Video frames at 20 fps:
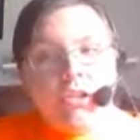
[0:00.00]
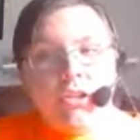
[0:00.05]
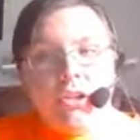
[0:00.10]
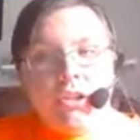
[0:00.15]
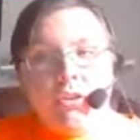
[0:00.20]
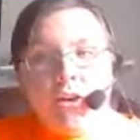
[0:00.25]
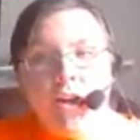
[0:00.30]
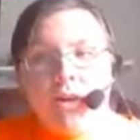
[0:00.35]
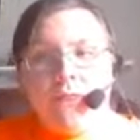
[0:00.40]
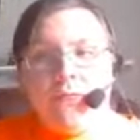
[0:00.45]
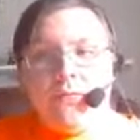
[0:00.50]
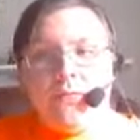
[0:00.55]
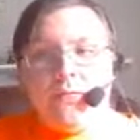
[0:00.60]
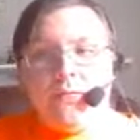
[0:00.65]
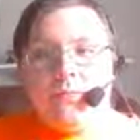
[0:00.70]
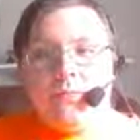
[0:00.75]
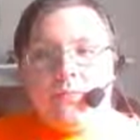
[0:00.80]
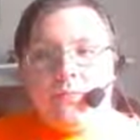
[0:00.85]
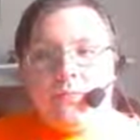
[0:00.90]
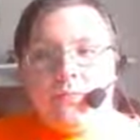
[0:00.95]
still have
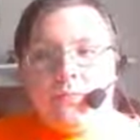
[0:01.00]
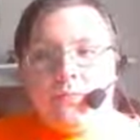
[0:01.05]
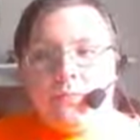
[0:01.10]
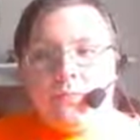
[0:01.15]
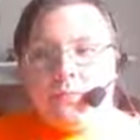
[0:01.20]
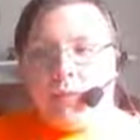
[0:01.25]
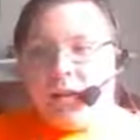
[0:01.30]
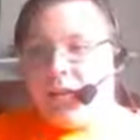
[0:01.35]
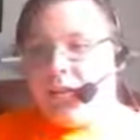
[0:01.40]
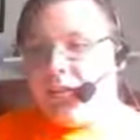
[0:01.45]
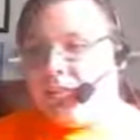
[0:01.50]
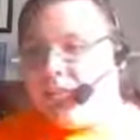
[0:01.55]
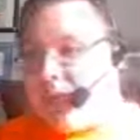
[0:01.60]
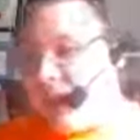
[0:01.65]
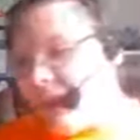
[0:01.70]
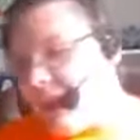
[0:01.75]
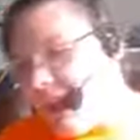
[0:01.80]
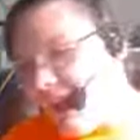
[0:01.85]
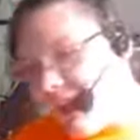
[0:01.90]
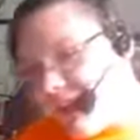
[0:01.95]
thing in
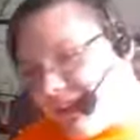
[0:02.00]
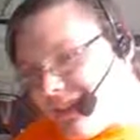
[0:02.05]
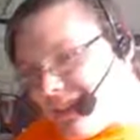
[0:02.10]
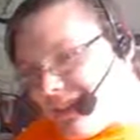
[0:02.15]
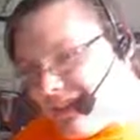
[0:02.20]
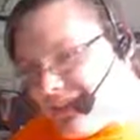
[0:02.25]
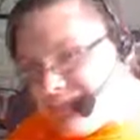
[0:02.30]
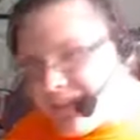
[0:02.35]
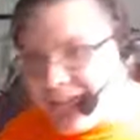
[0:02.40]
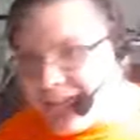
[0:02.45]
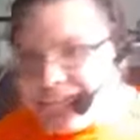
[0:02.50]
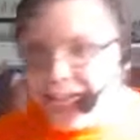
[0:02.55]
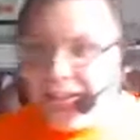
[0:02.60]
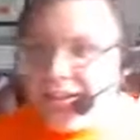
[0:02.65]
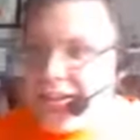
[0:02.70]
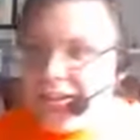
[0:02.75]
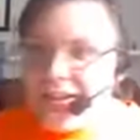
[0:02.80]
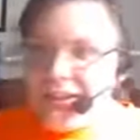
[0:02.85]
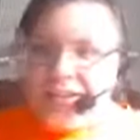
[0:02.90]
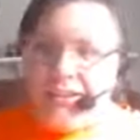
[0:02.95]
my hand.
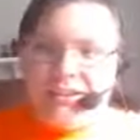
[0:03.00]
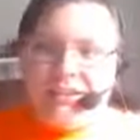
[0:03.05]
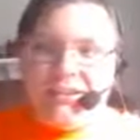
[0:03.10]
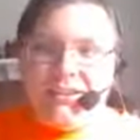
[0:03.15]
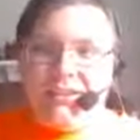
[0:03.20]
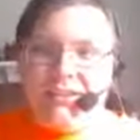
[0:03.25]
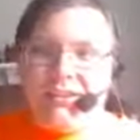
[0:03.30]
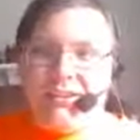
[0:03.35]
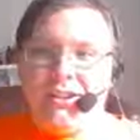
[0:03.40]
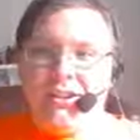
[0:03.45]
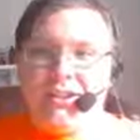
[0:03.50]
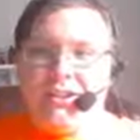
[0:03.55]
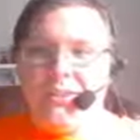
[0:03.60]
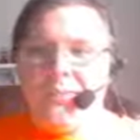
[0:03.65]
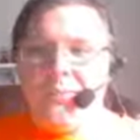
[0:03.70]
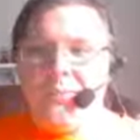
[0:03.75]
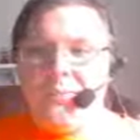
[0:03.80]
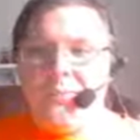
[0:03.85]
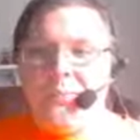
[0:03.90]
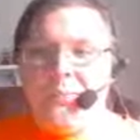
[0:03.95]
Did the
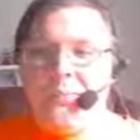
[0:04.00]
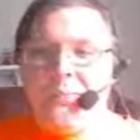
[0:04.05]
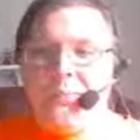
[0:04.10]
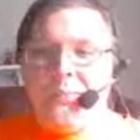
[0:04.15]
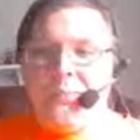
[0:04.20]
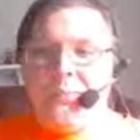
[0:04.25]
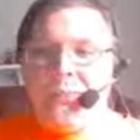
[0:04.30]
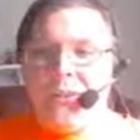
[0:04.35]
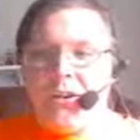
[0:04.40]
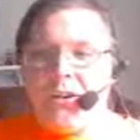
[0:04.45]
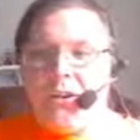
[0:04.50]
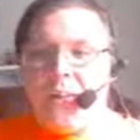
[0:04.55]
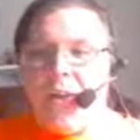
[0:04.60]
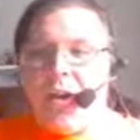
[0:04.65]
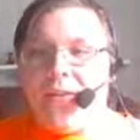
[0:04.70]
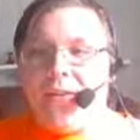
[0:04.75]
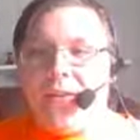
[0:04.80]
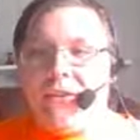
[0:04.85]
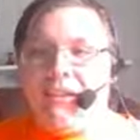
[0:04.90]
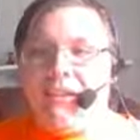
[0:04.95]
victim
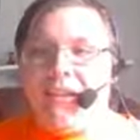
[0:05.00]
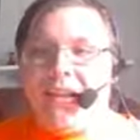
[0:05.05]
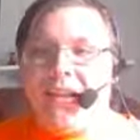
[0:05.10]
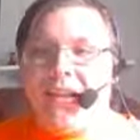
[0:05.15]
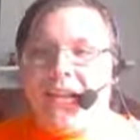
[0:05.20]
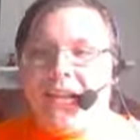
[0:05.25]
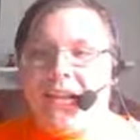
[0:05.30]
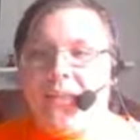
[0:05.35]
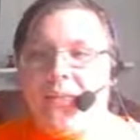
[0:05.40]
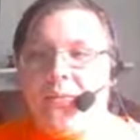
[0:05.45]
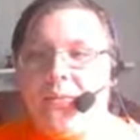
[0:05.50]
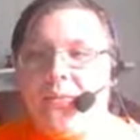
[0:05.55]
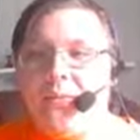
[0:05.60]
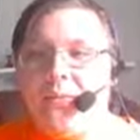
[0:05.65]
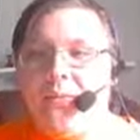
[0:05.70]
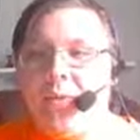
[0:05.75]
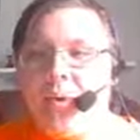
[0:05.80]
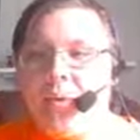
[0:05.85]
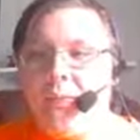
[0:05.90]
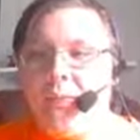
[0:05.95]
ever say that the
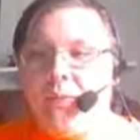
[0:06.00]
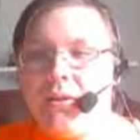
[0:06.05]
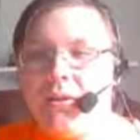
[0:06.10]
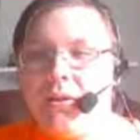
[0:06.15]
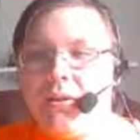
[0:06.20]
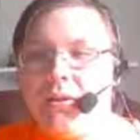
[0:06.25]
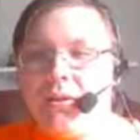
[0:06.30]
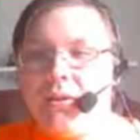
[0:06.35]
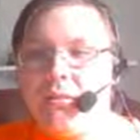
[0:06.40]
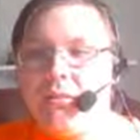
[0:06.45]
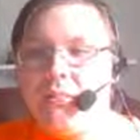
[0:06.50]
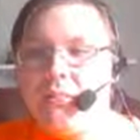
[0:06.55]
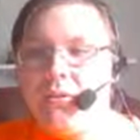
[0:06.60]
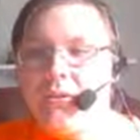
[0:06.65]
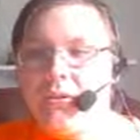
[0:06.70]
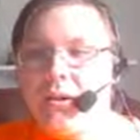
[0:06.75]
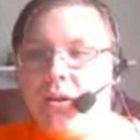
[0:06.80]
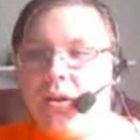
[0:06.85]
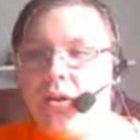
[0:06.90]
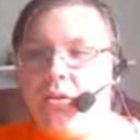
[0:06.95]
weapon was
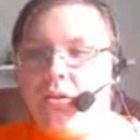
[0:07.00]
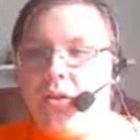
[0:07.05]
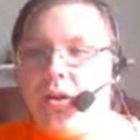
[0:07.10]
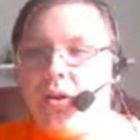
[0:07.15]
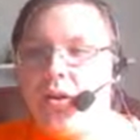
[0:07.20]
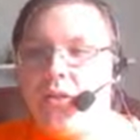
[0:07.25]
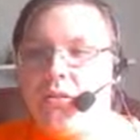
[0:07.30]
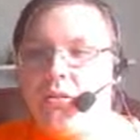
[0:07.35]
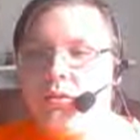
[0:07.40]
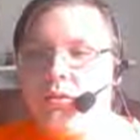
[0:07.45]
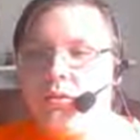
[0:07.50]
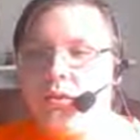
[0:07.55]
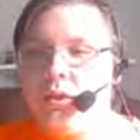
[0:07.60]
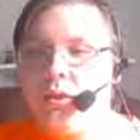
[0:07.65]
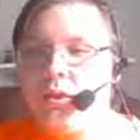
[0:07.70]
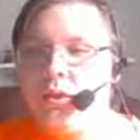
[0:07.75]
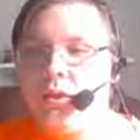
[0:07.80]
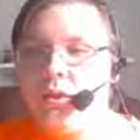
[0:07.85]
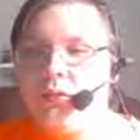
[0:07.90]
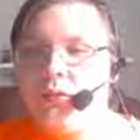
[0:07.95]
a clock
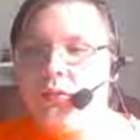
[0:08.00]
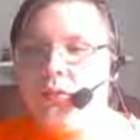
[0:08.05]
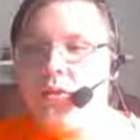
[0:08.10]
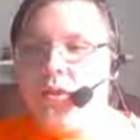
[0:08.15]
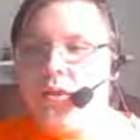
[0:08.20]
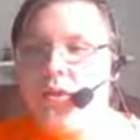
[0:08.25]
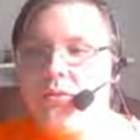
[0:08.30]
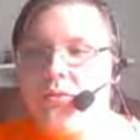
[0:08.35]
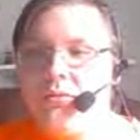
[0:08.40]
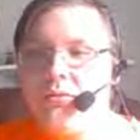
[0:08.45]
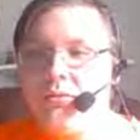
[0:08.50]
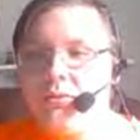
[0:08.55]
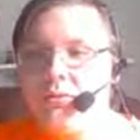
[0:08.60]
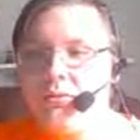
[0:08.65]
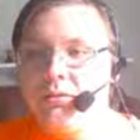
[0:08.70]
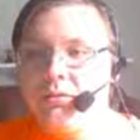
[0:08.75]
on the phone?